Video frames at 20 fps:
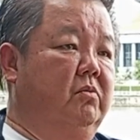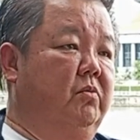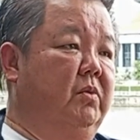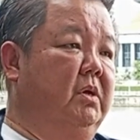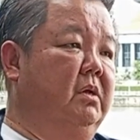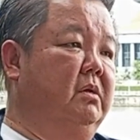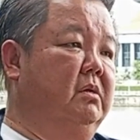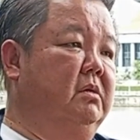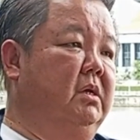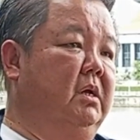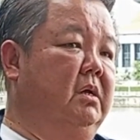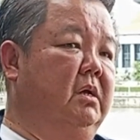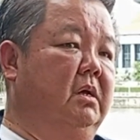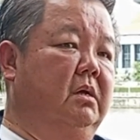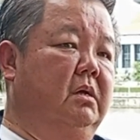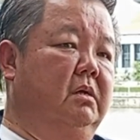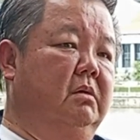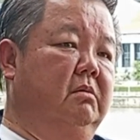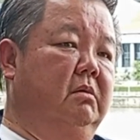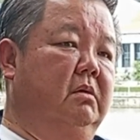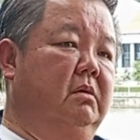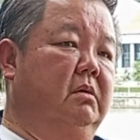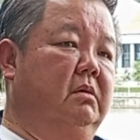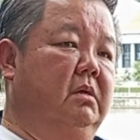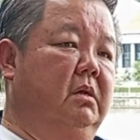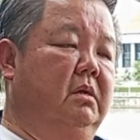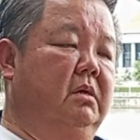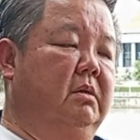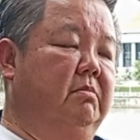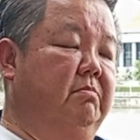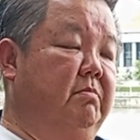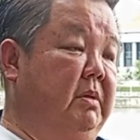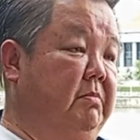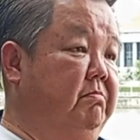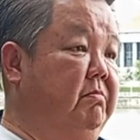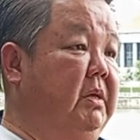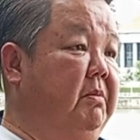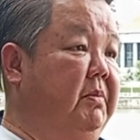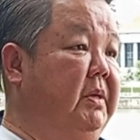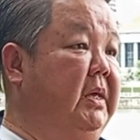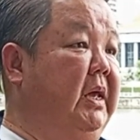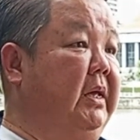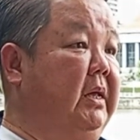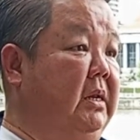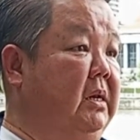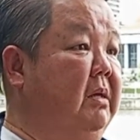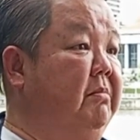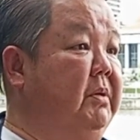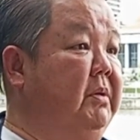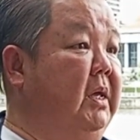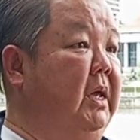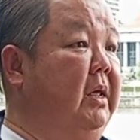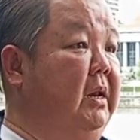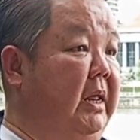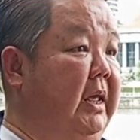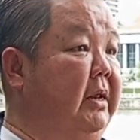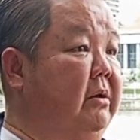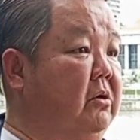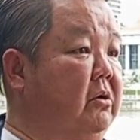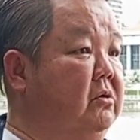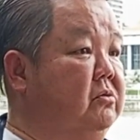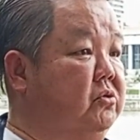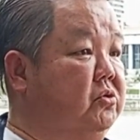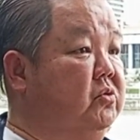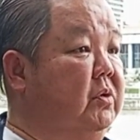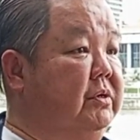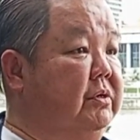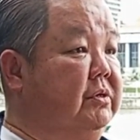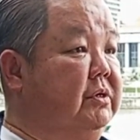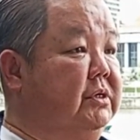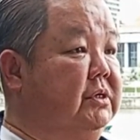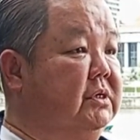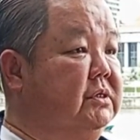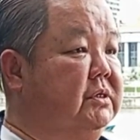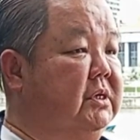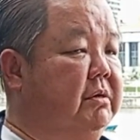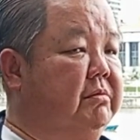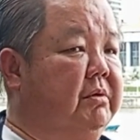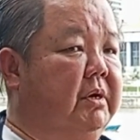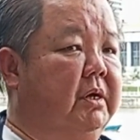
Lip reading: Well, maybe let me add on to what you just said. Right.